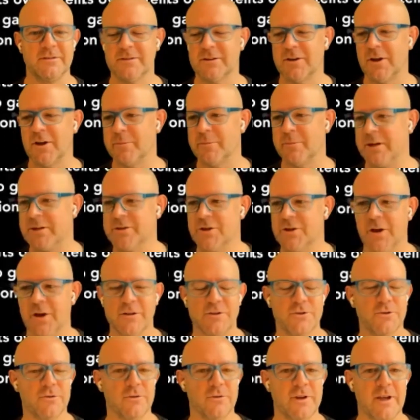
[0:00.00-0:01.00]
going to be a
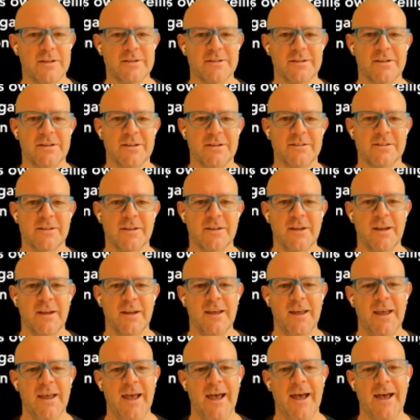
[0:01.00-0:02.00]
tight talk as it is.
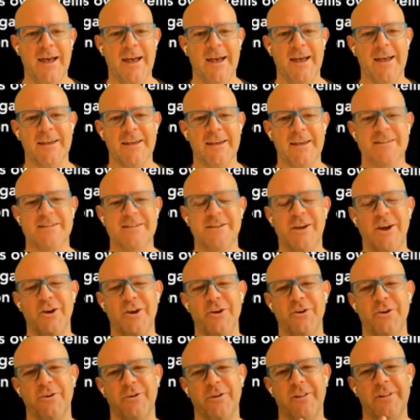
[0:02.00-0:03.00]

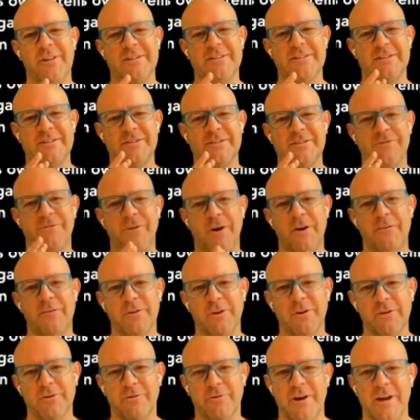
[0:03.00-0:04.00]
So this is a
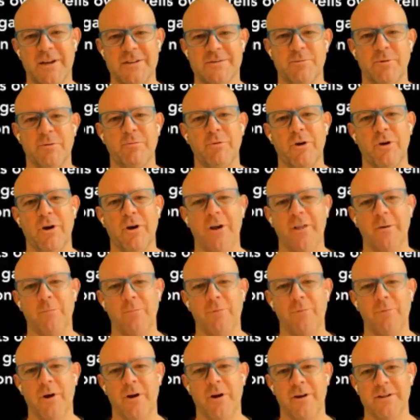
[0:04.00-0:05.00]
$5 Raspberry Pi that
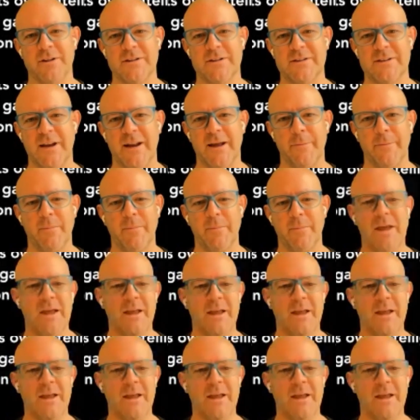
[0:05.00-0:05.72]
Brian set up.